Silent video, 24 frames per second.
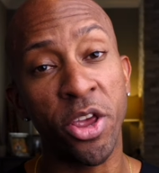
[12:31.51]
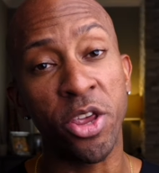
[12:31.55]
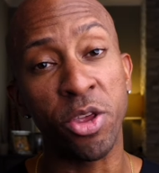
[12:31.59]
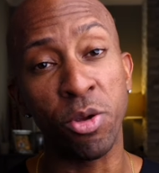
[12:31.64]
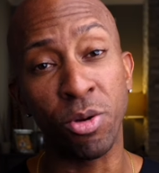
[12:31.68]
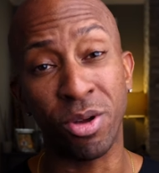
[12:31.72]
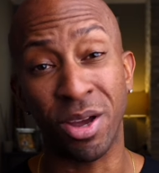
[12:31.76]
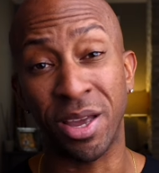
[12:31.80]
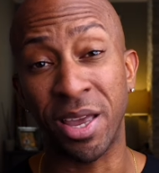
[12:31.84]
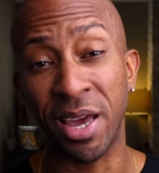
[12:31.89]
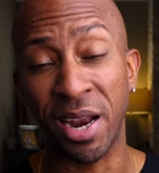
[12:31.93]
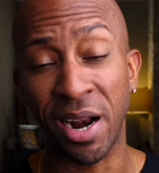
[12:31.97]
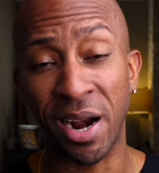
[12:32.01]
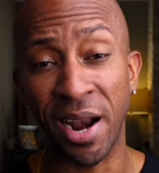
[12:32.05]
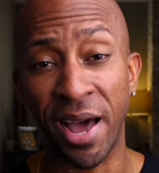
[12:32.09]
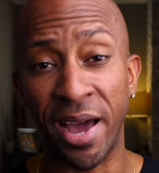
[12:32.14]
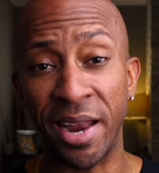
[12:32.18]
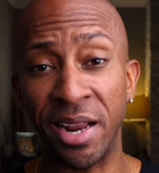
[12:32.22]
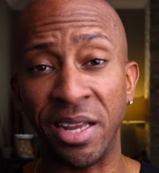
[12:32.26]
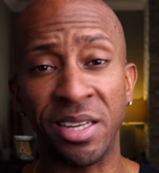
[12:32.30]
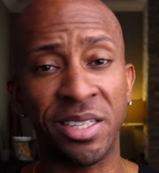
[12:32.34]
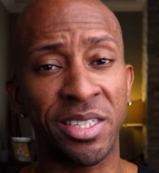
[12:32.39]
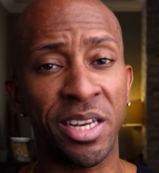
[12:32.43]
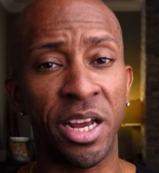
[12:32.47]
you could get a
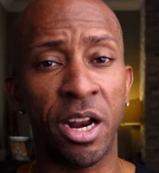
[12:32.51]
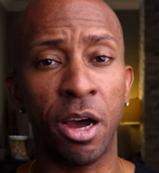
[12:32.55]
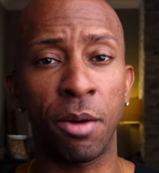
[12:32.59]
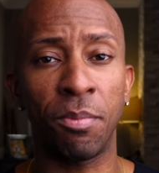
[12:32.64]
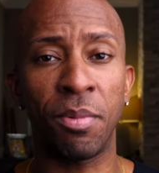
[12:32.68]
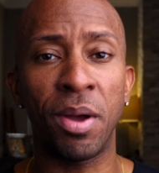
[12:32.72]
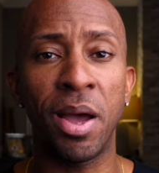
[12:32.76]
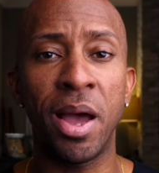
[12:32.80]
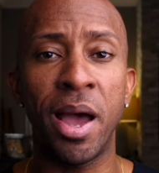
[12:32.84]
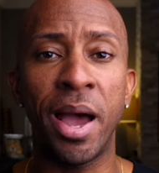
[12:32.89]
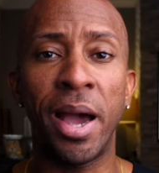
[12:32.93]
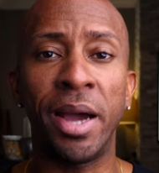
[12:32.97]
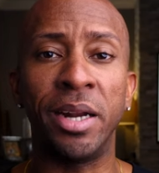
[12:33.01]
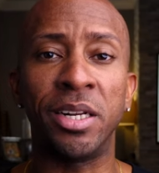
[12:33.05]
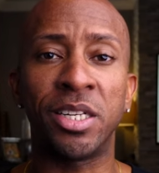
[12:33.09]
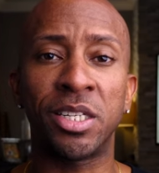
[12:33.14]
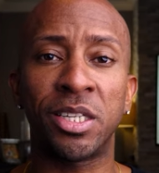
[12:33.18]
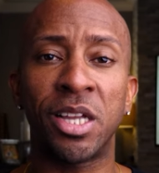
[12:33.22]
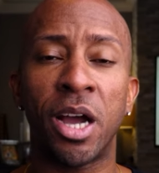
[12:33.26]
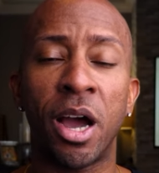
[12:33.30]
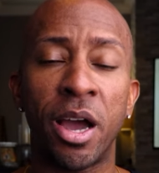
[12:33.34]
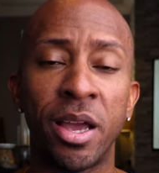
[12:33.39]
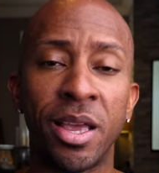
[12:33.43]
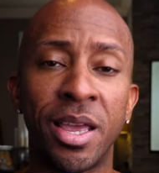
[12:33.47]
lighting setup and
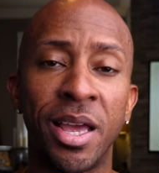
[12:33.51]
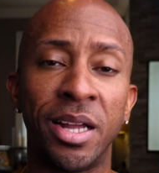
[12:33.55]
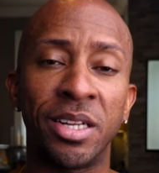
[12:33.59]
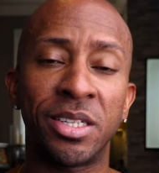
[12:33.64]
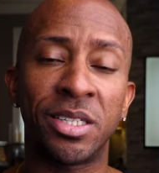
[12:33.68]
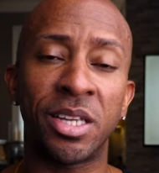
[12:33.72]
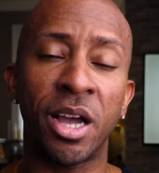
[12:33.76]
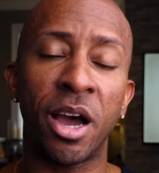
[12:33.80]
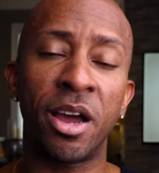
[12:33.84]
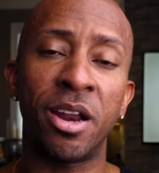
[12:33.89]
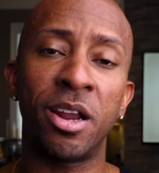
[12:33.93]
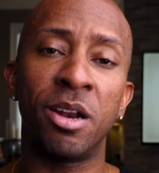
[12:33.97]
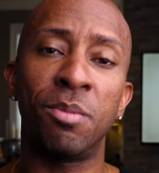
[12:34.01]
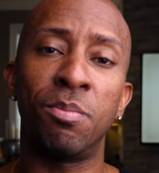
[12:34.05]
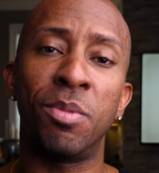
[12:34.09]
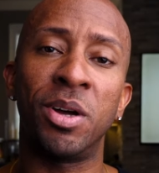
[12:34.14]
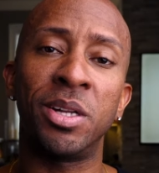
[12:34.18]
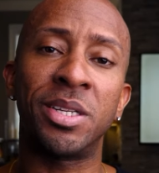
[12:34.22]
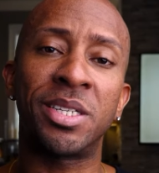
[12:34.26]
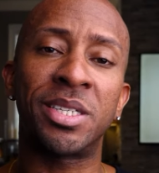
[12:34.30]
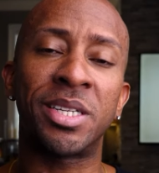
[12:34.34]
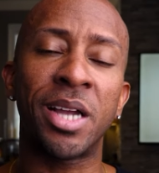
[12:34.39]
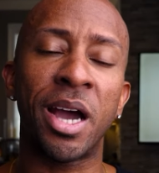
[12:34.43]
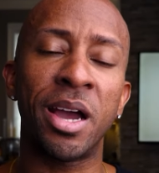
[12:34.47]
start get started,
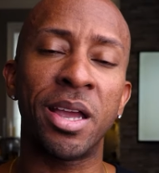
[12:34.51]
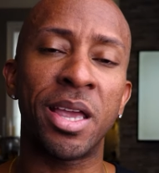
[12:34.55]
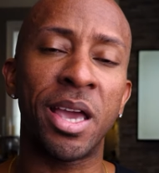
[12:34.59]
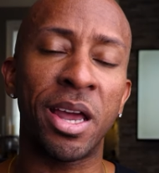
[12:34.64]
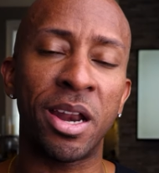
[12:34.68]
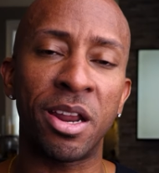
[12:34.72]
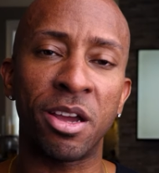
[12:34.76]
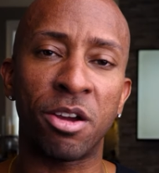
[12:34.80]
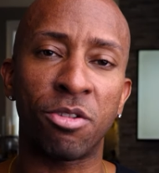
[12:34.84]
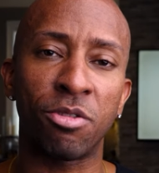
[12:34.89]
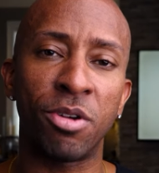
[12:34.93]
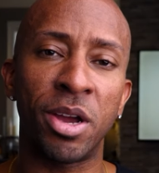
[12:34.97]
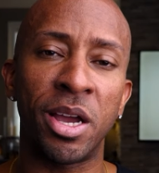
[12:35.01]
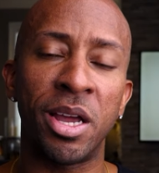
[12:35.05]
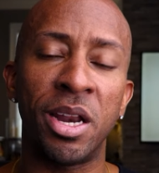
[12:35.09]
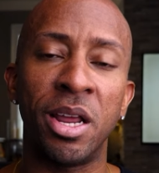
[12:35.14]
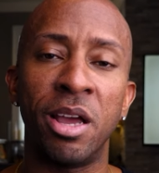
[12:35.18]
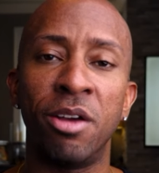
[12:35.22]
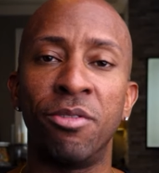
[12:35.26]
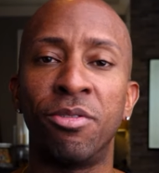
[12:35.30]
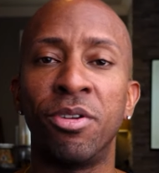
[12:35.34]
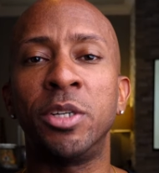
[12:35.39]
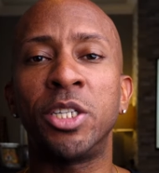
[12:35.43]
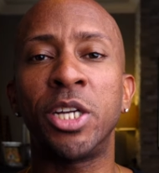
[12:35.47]
but start getting
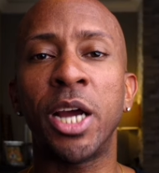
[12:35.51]
creative.